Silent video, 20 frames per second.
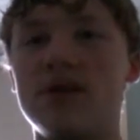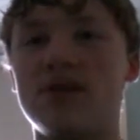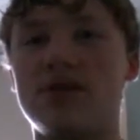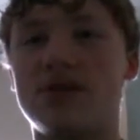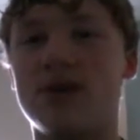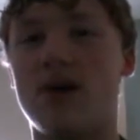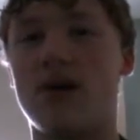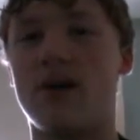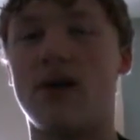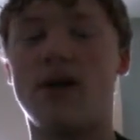
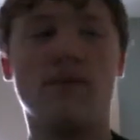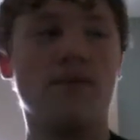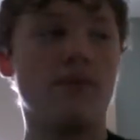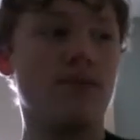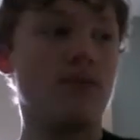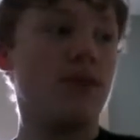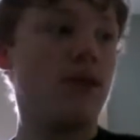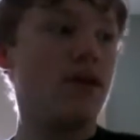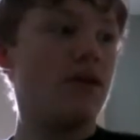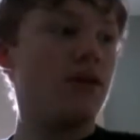Sorry.
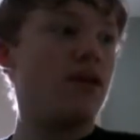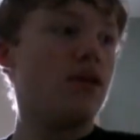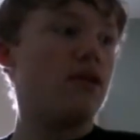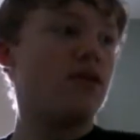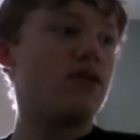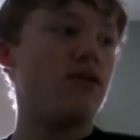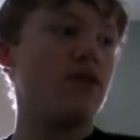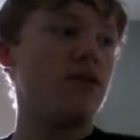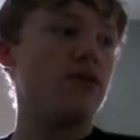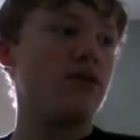
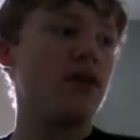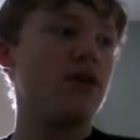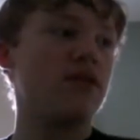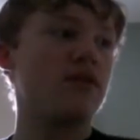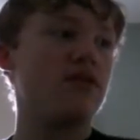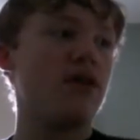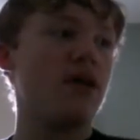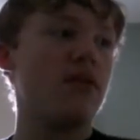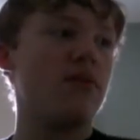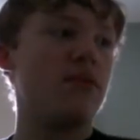So
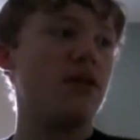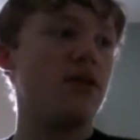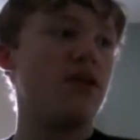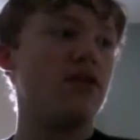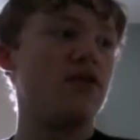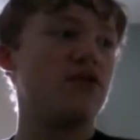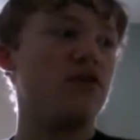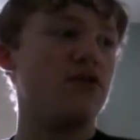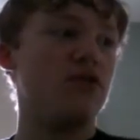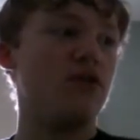next up
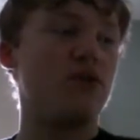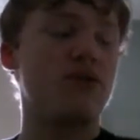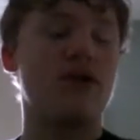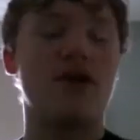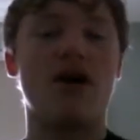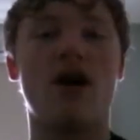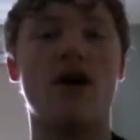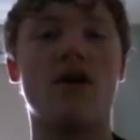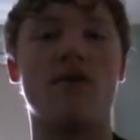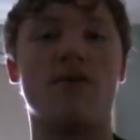is
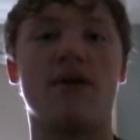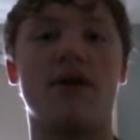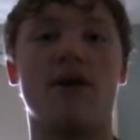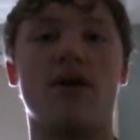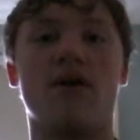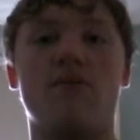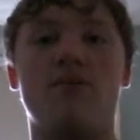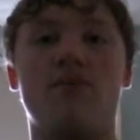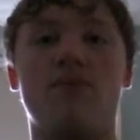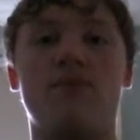
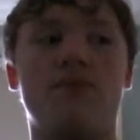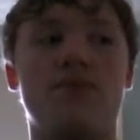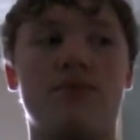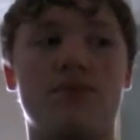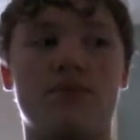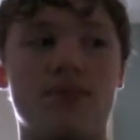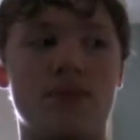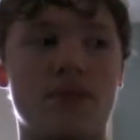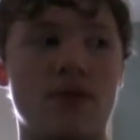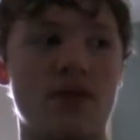Lucario,
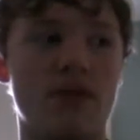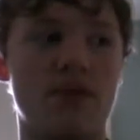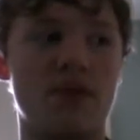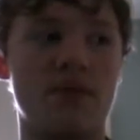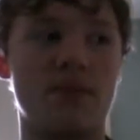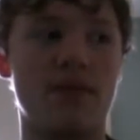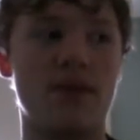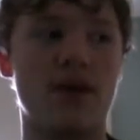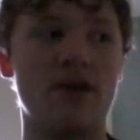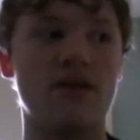a
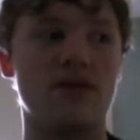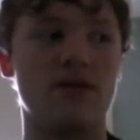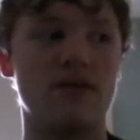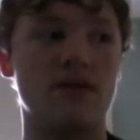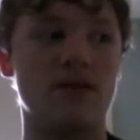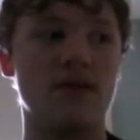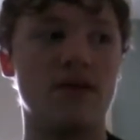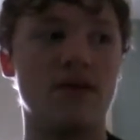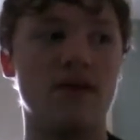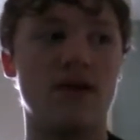
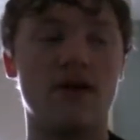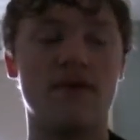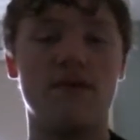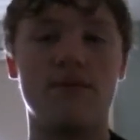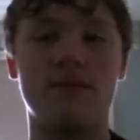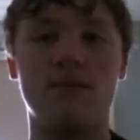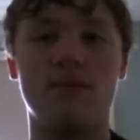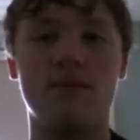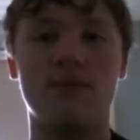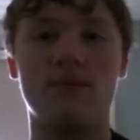replacement
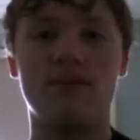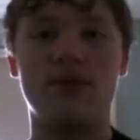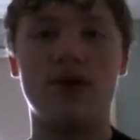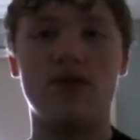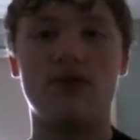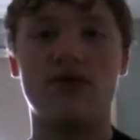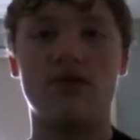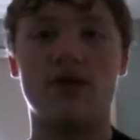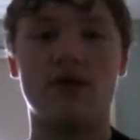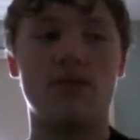of
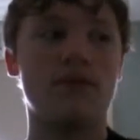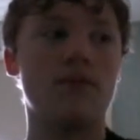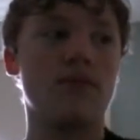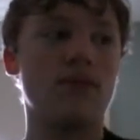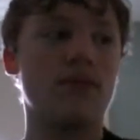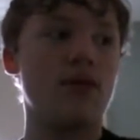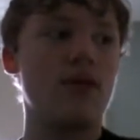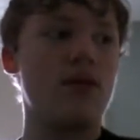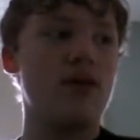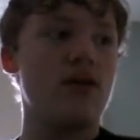Mewtwo.
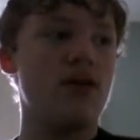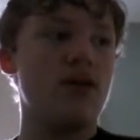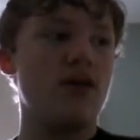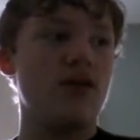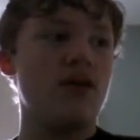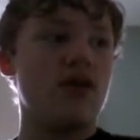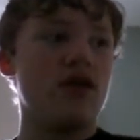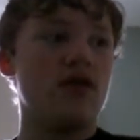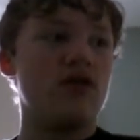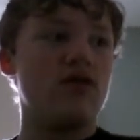
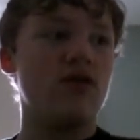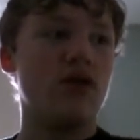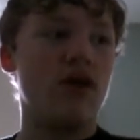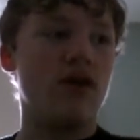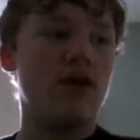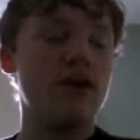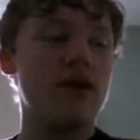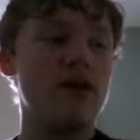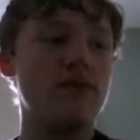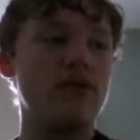So
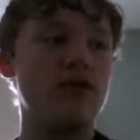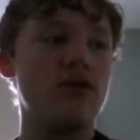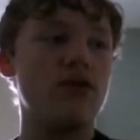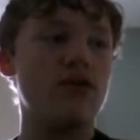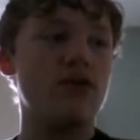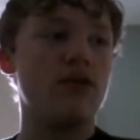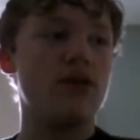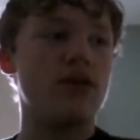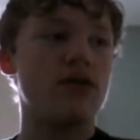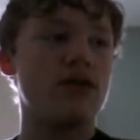all you have to
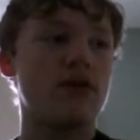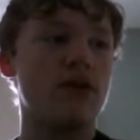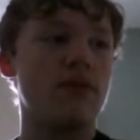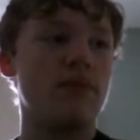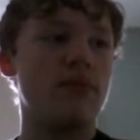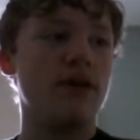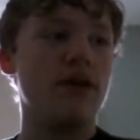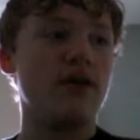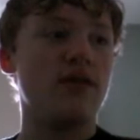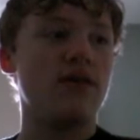do is
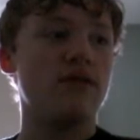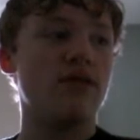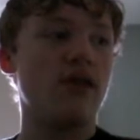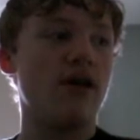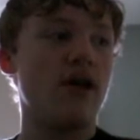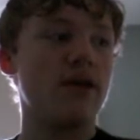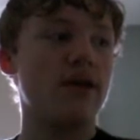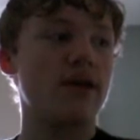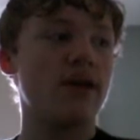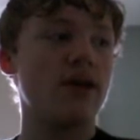complete
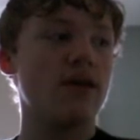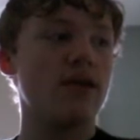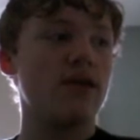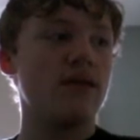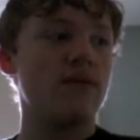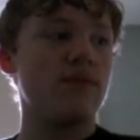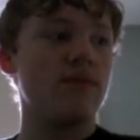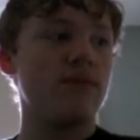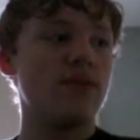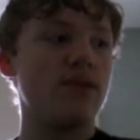target
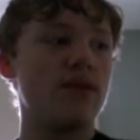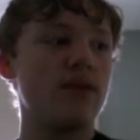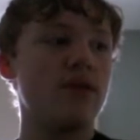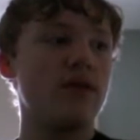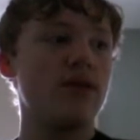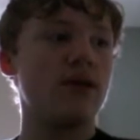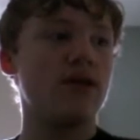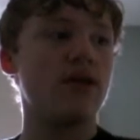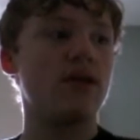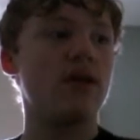
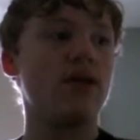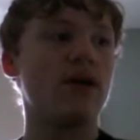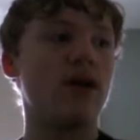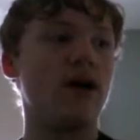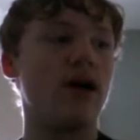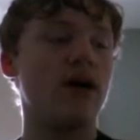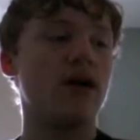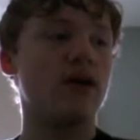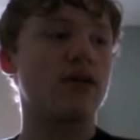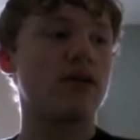
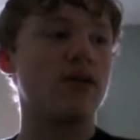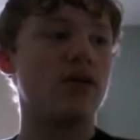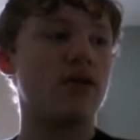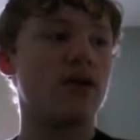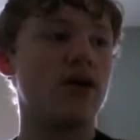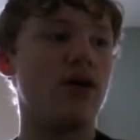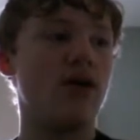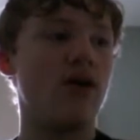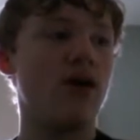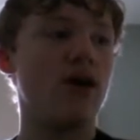on
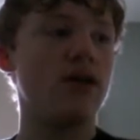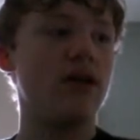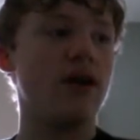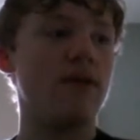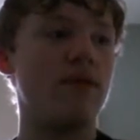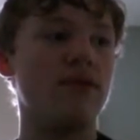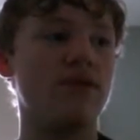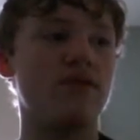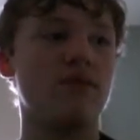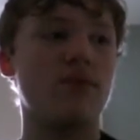all
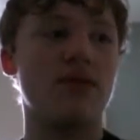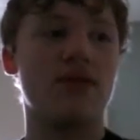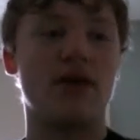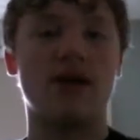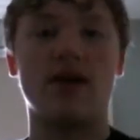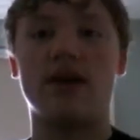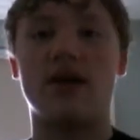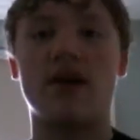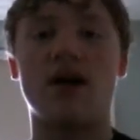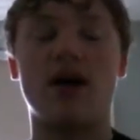levels with
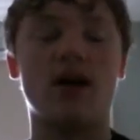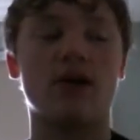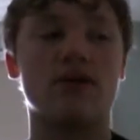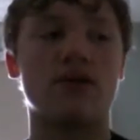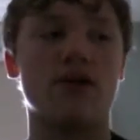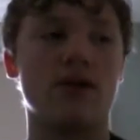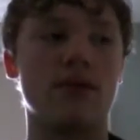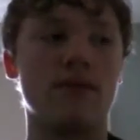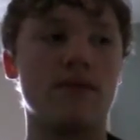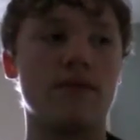any
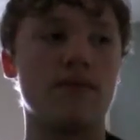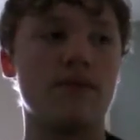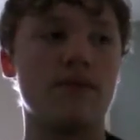character.